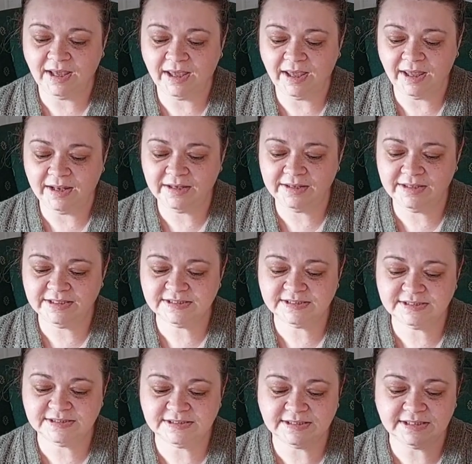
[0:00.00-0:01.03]
And
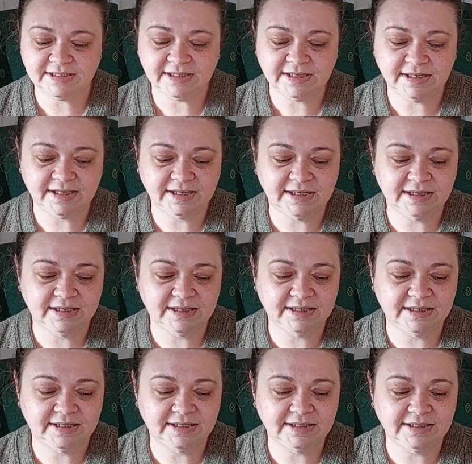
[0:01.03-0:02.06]
these
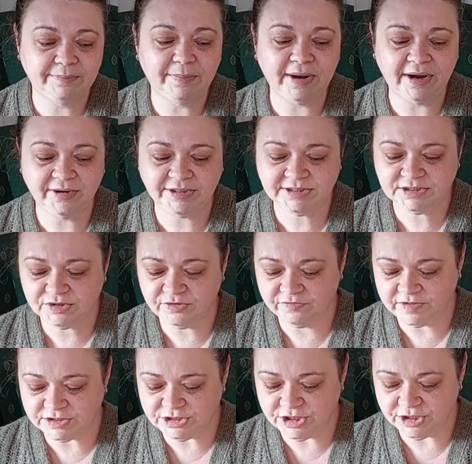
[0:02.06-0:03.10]
the parents
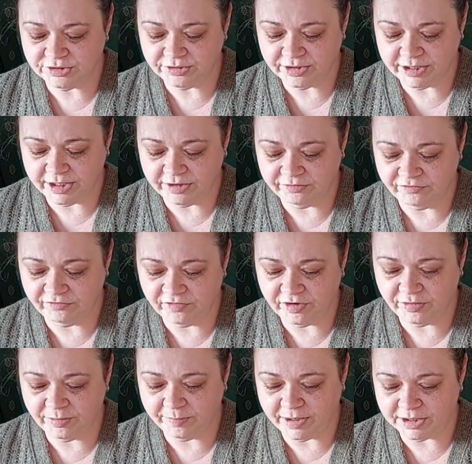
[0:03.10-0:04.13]
of the children are
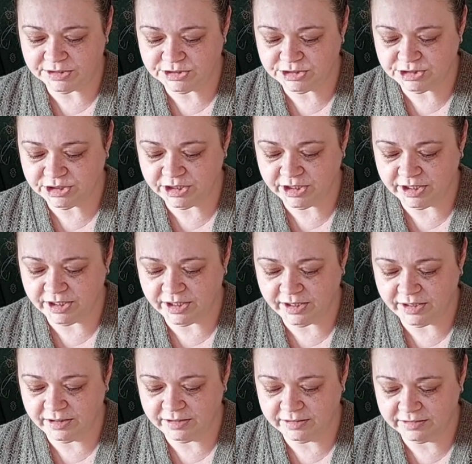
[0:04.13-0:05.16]
very much in
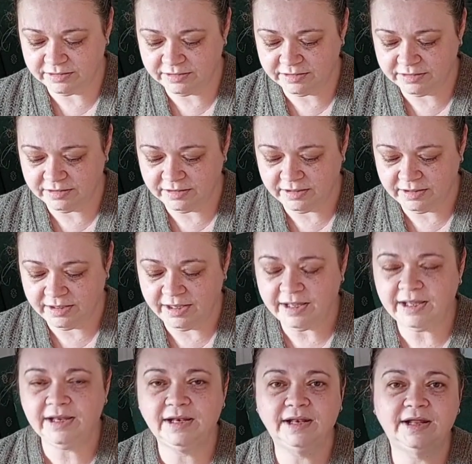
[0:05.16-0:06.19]

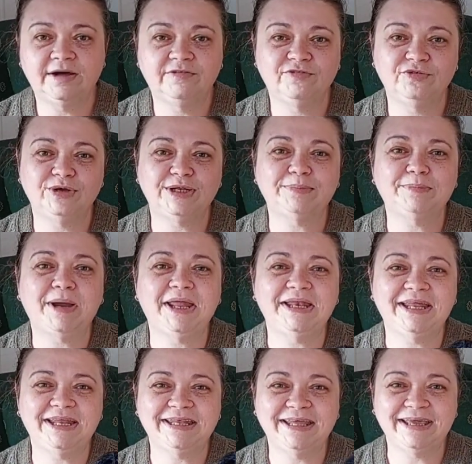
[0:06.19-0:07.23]
love with my
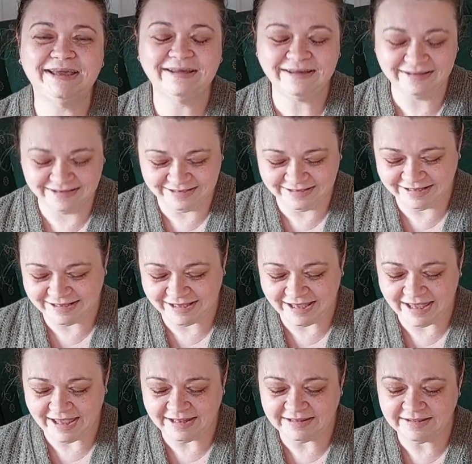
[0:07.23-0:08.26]
knitting,
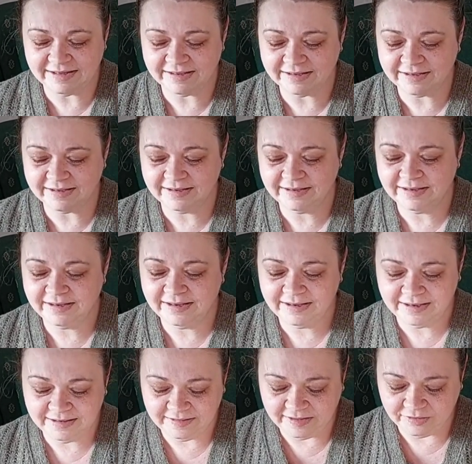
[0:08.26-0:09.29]
and
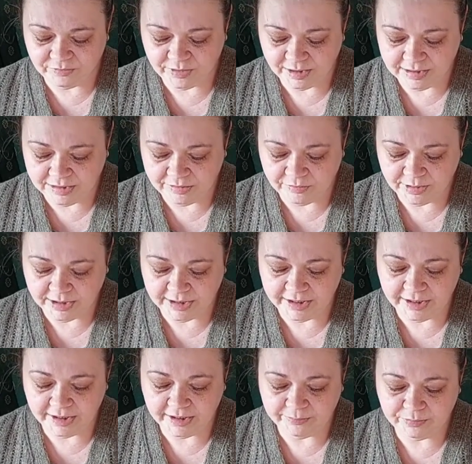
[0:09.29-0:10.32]
they really,
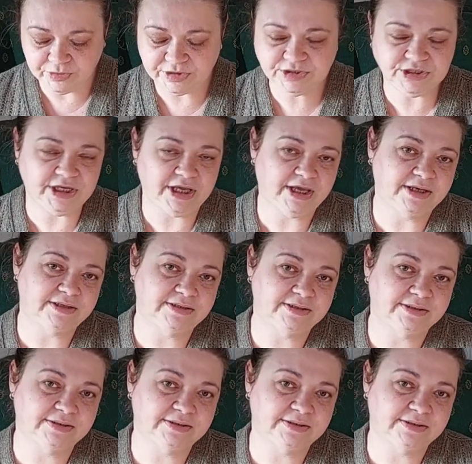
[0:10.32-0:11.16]
really appreciate